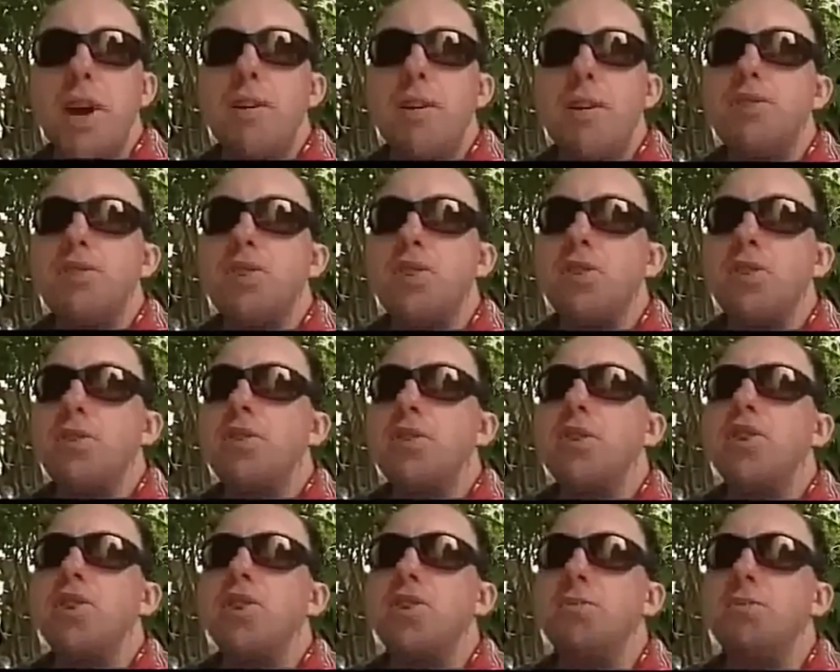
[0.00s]
And I'm
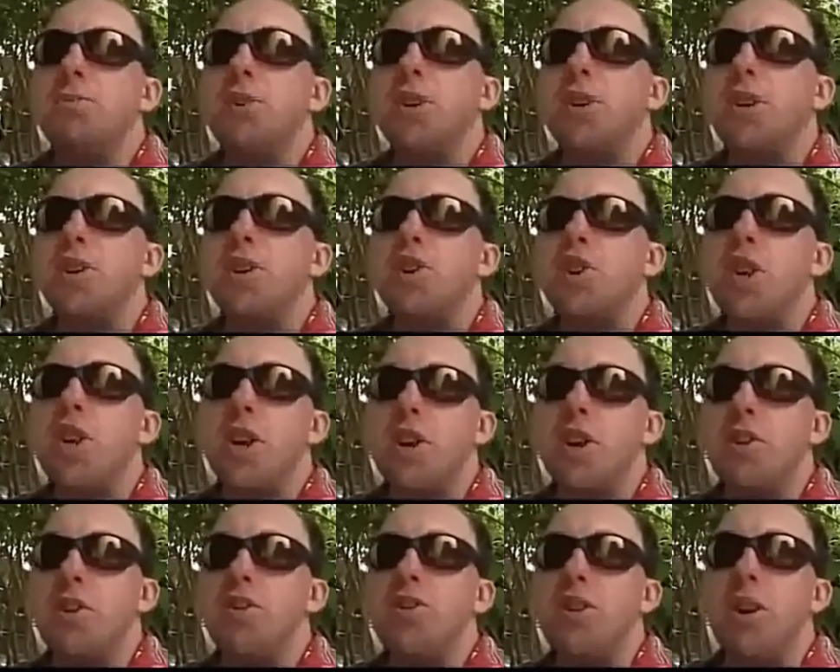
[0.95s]
certain that duplicate
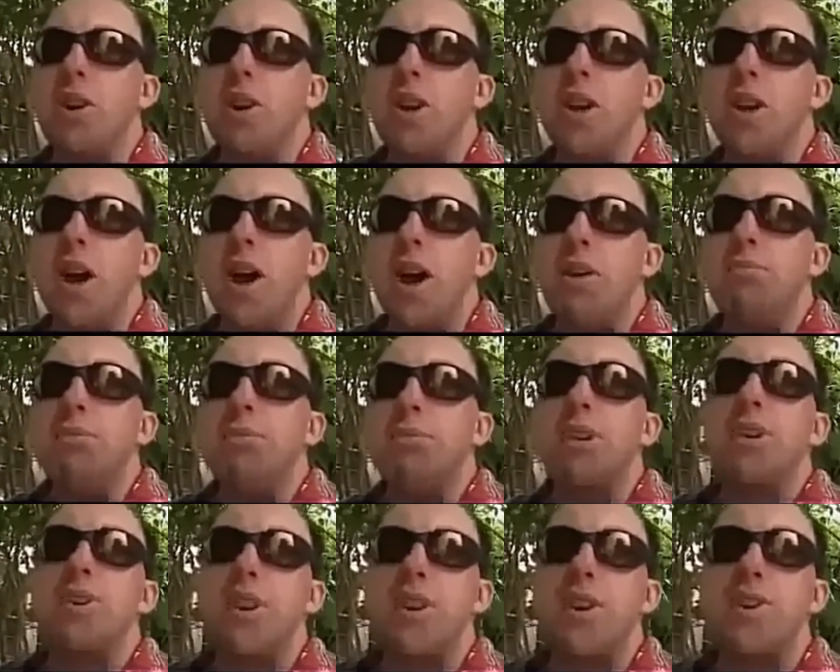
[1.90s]
channels are allowed
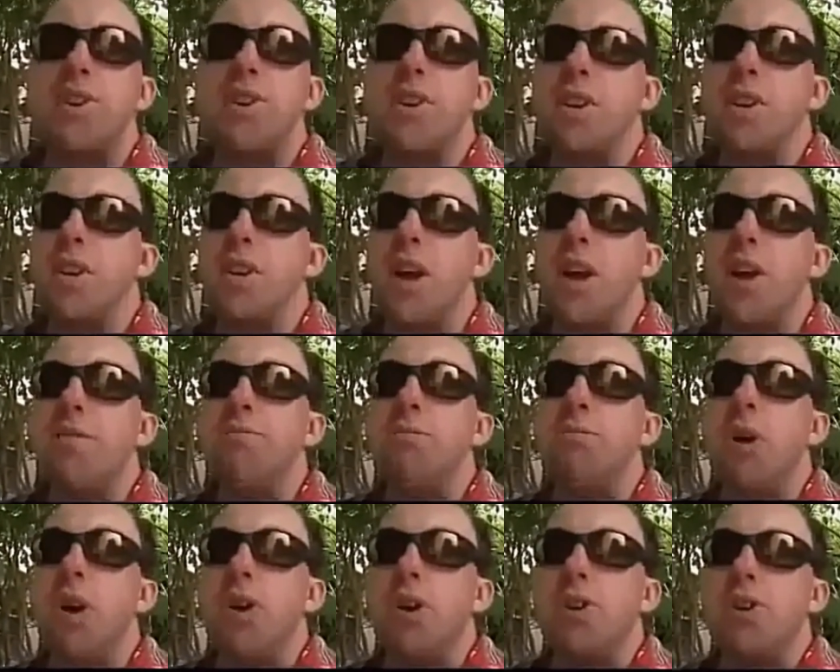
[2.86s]
because I see a lot
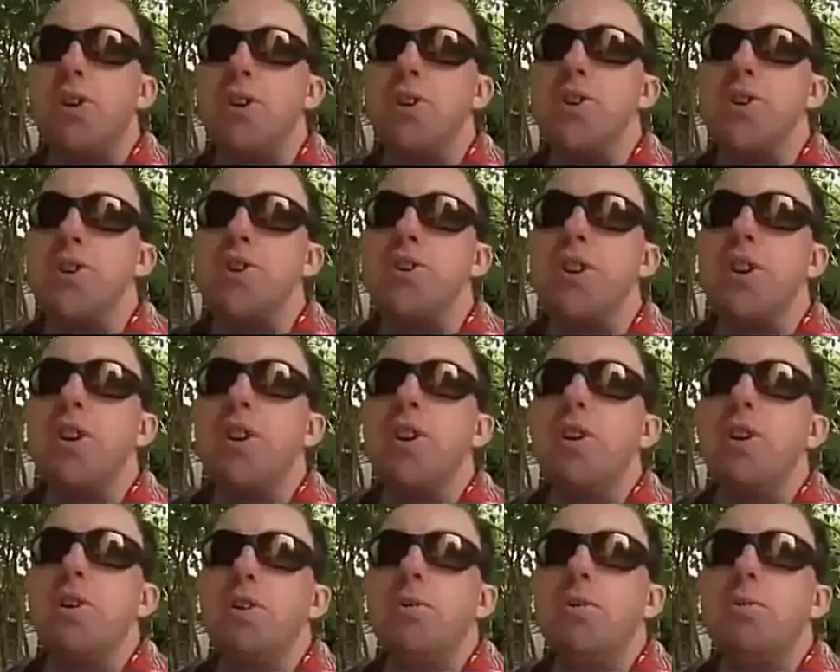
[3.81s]
of partners
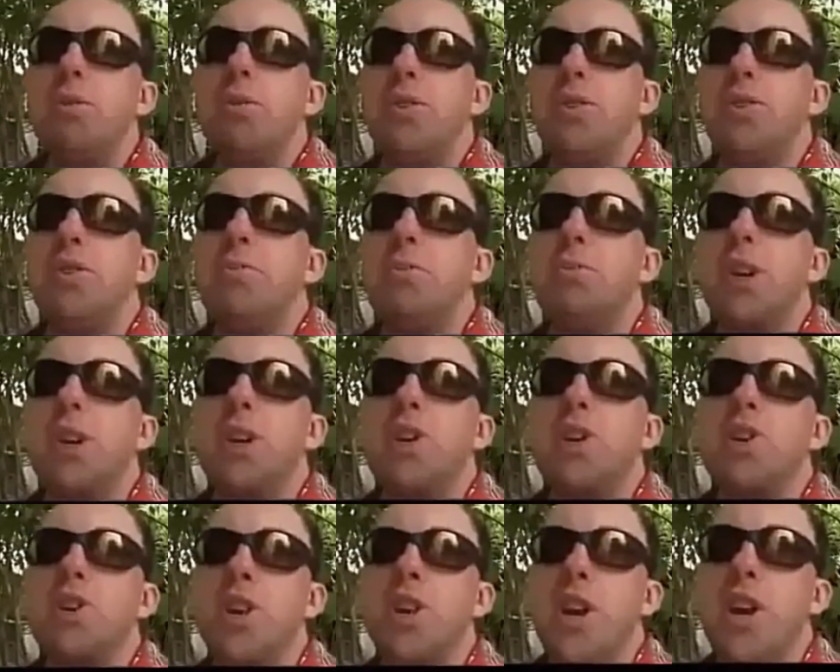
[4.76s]
with
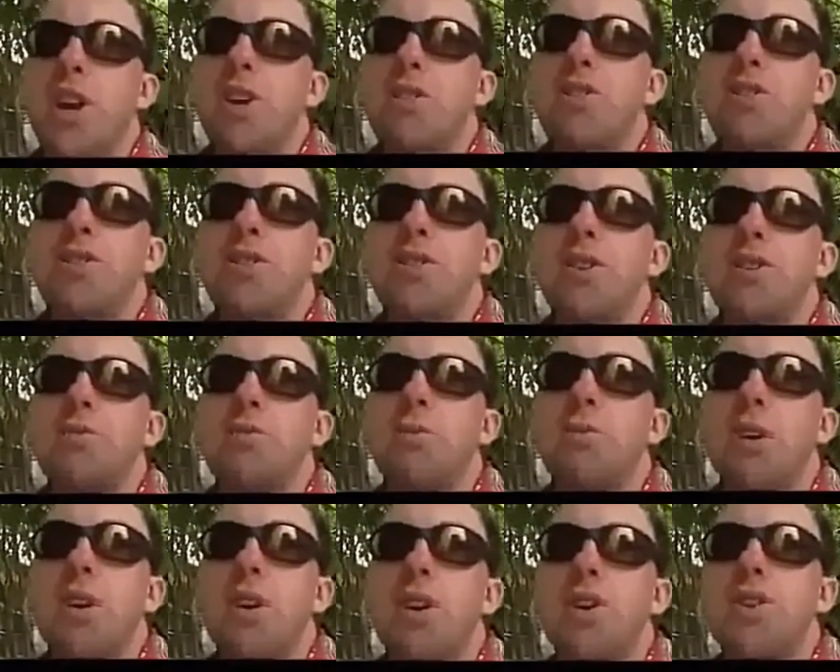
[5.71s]
duplicate channels
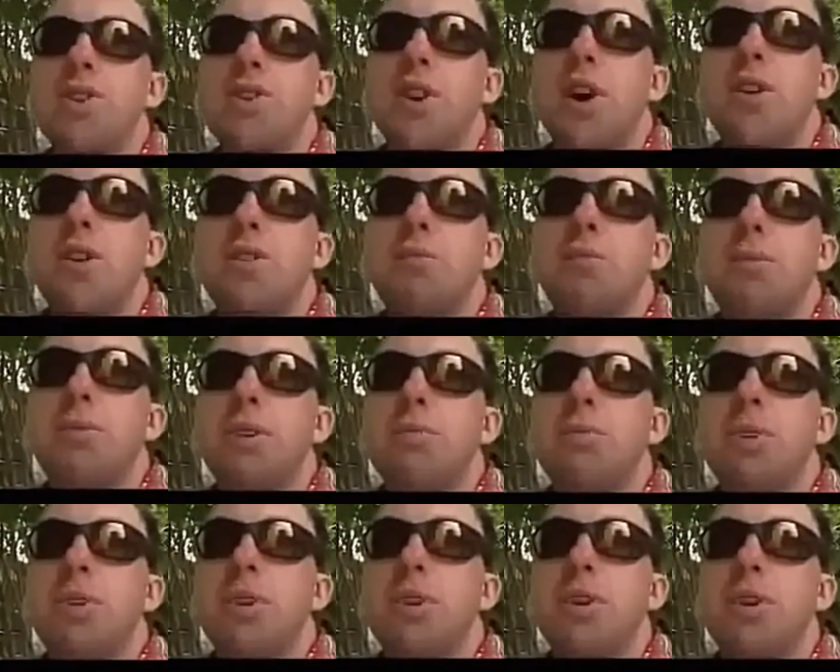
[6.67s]
as well as other
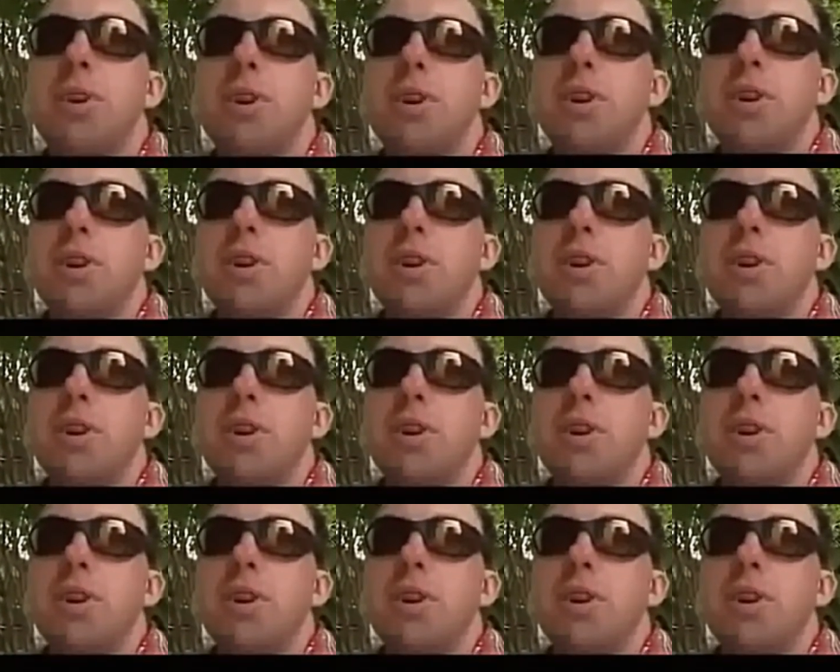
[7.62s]
people